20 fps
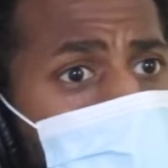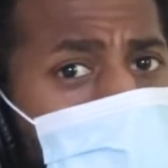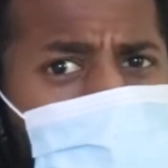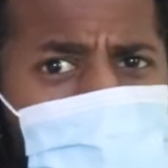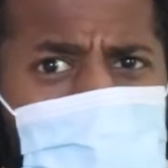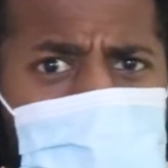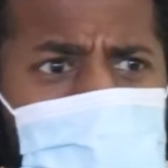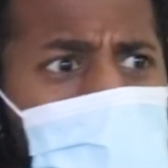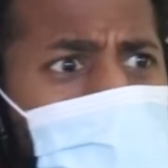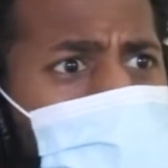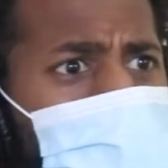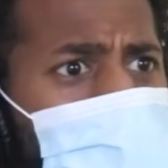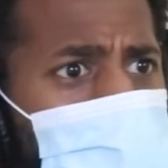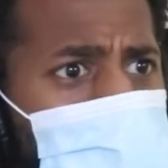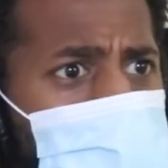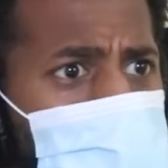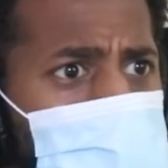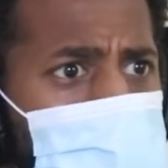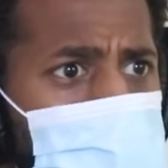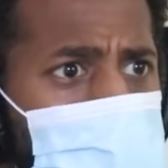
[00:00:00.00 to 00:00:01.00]
But now,
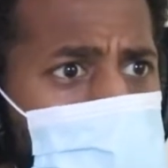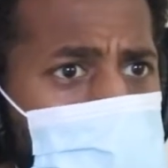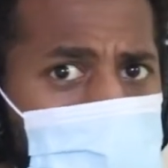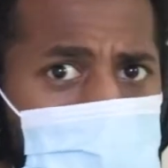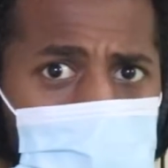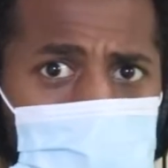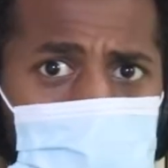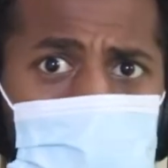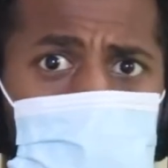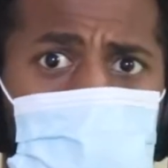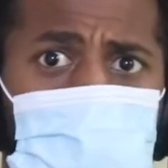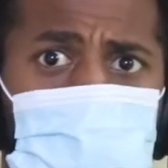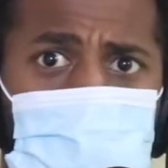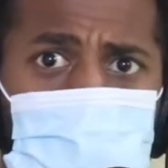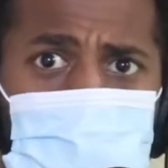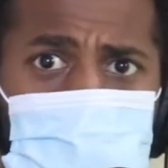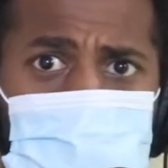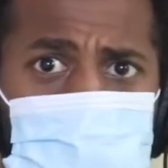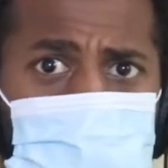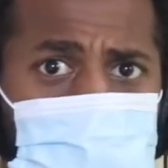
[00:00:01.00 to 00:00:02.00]
the
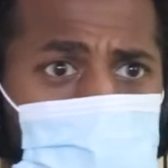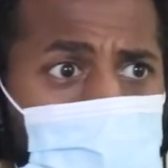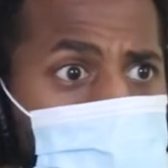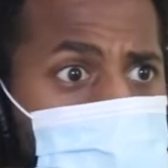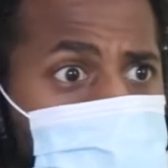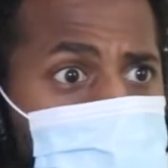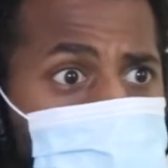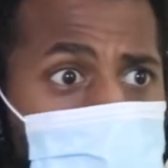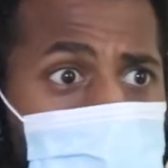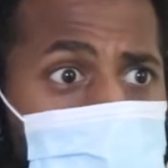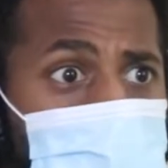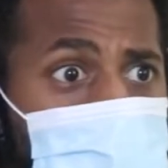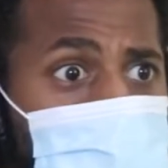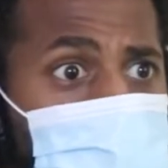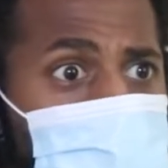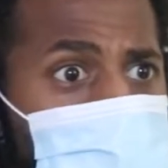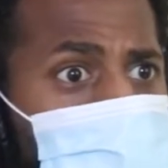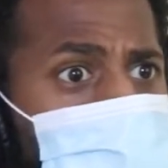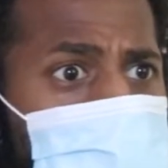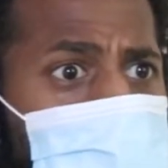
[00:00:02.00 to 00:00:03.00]
influencer's always right.
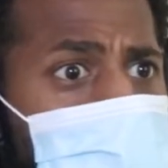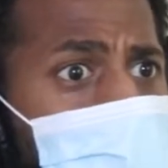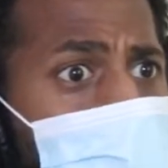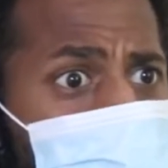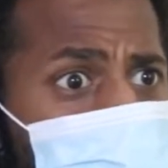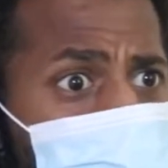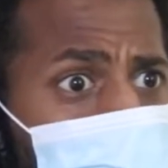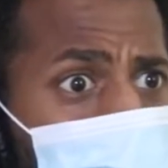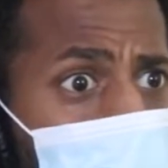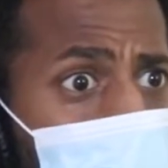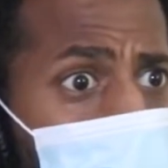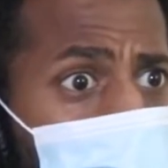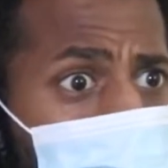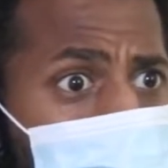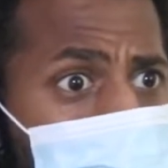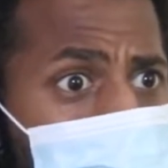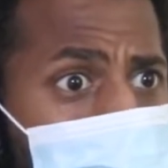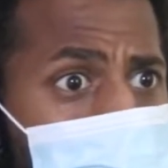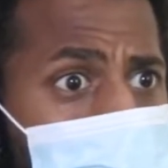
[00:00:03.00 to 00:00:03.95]
How does that happen?